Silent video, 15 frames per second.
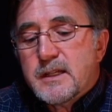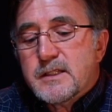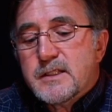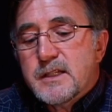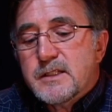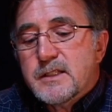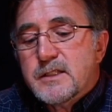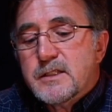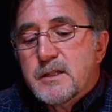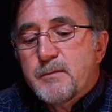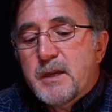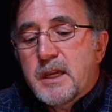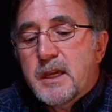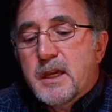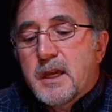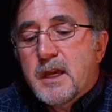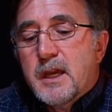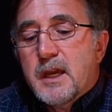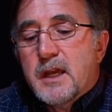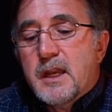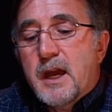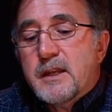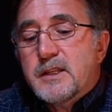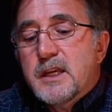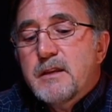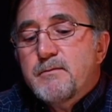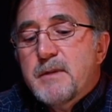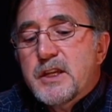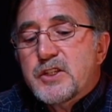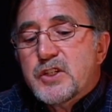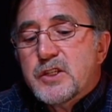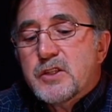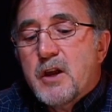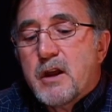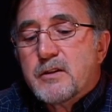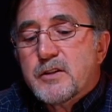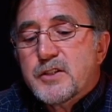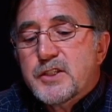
consensus to me. Now, I did mention Dr.